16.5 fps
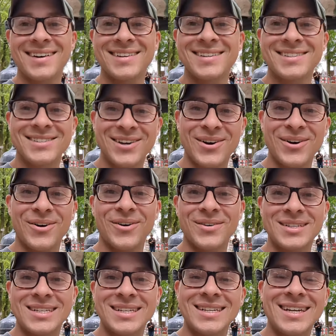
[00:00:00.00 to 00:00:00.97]
So
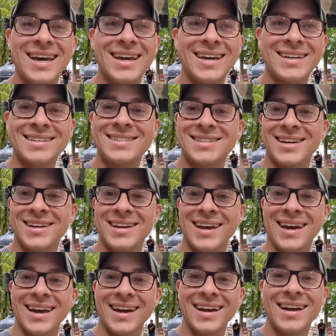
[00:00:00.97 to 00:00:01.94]
today is
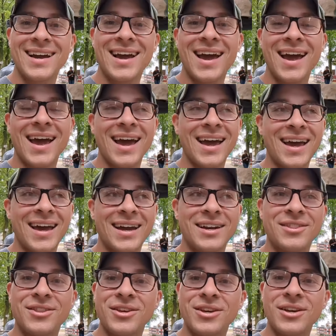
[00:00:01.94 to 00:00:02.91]
Sunday,
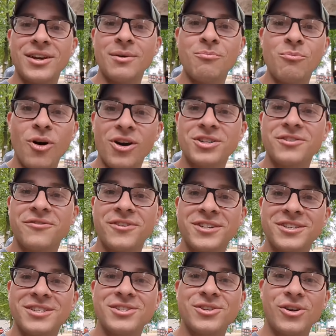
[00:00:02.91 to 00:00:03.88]
and the march
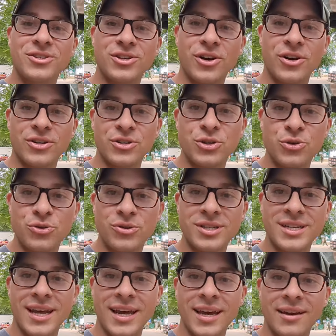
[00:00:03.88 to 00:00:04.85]
officially starts on
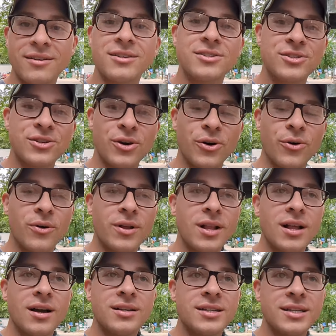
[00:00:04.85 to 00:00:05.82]
Tuesday. So
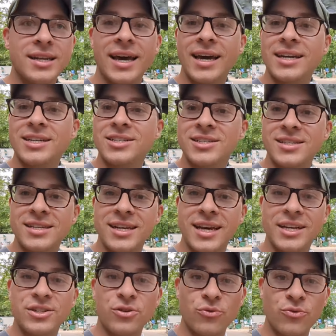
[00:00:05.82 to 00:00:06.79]
today is just the
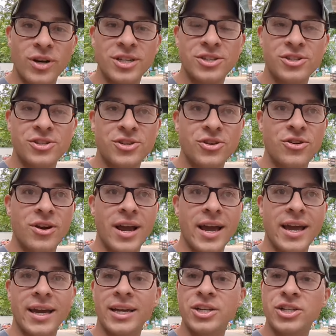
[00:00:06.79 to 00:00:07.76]
day to register
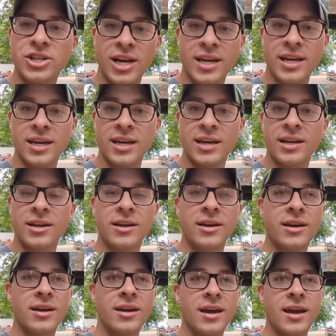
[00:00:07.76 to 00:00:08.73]
and check in
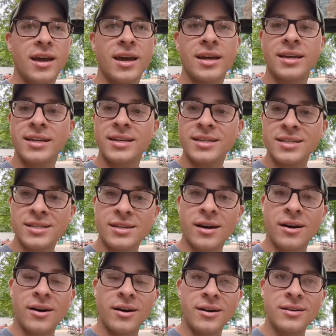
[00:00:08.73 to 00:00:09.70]
and get
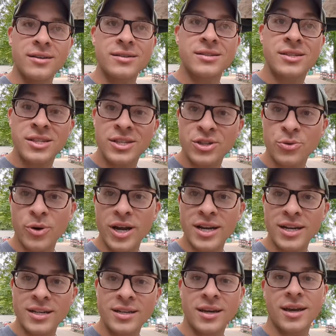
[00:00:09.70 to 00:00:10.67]
uh,
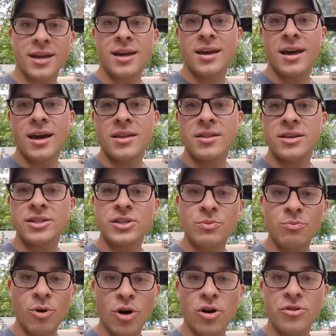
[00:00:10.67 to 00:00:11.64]
situated and then
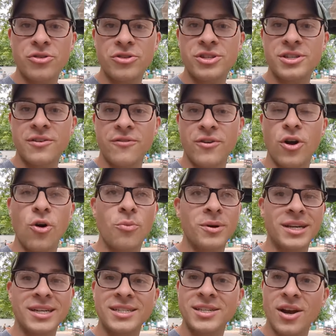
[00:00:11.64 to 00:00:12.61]
tomorrow there's different
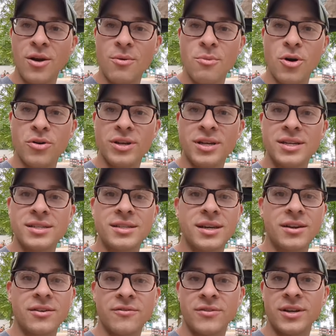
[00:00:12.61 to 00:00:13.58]
opening ceremonies
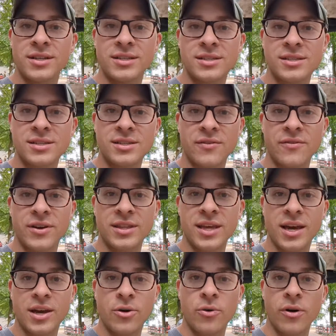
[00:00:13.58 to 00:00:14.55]
and events and stuff like
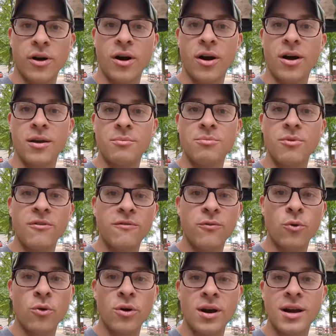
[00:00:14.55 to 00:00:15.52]
that going on
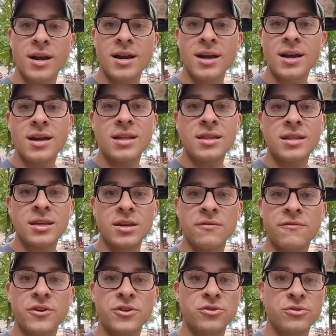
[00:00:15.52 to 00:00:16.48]
before the
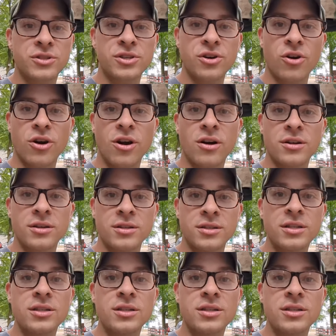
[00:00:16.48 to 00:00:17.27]
official start on